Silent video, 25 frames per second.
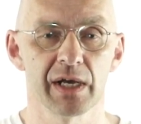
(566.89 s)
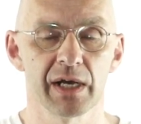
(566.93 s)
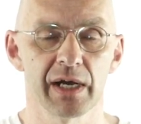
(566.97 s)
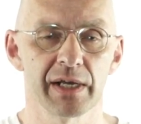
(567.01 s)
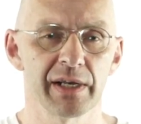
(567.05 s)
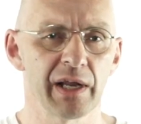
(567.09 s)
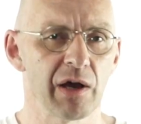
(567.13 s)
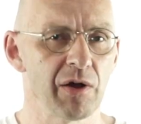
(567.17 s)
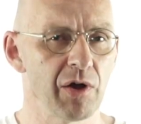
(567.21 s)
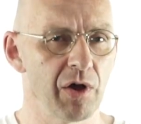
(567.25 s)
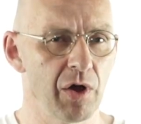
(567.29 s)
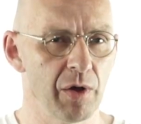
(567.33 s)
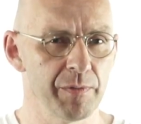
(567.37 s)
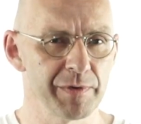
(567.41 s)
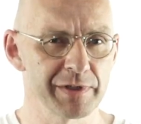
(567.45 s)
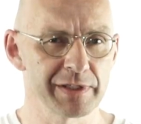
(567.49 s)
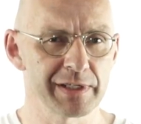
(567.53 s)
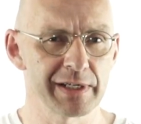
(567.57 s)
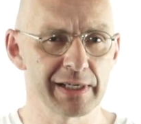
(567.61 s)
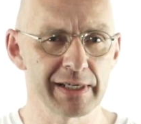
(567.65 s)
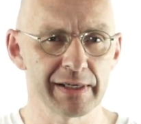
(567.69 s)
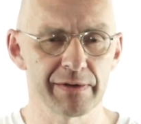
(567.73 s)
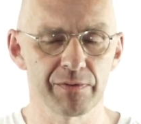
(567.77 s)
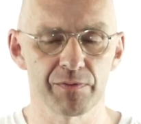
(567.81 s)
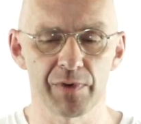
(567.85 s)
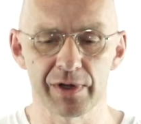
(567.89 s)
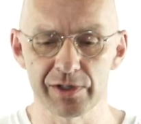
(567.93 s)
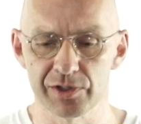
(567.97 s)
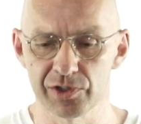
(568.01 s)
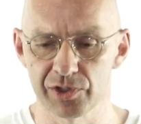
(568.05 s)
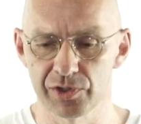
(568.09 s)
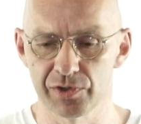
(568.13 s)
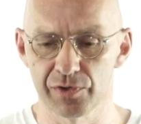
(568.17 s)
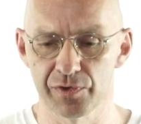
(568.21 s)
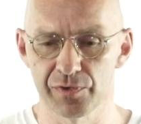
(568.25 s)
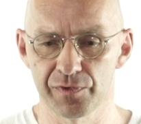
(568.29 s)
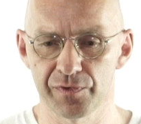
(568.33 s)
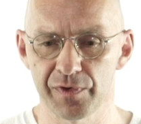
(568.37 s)
And now obviously
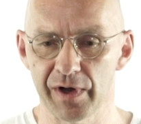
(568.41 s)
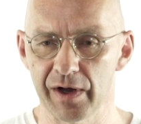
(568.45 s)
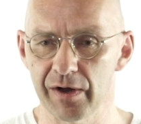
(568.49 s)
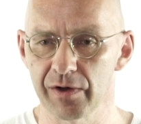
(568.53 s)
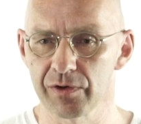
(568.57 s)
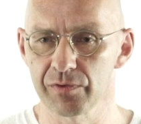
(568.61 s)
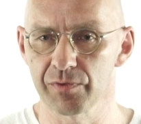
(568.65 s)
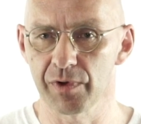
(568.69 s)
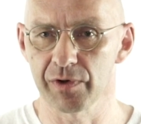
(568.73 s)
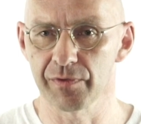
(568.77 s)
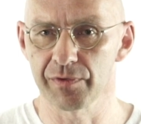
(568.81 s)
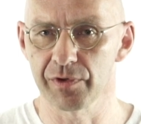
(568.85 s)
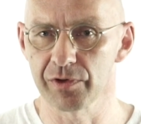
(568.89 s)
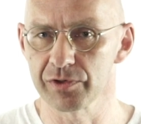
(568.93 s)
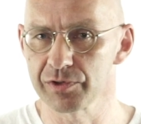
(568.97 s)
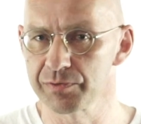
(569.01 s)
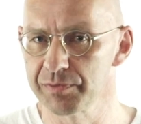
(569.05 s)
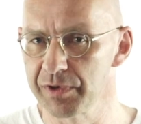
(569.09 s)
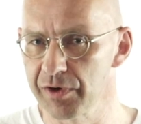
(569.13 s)
once you've found one of those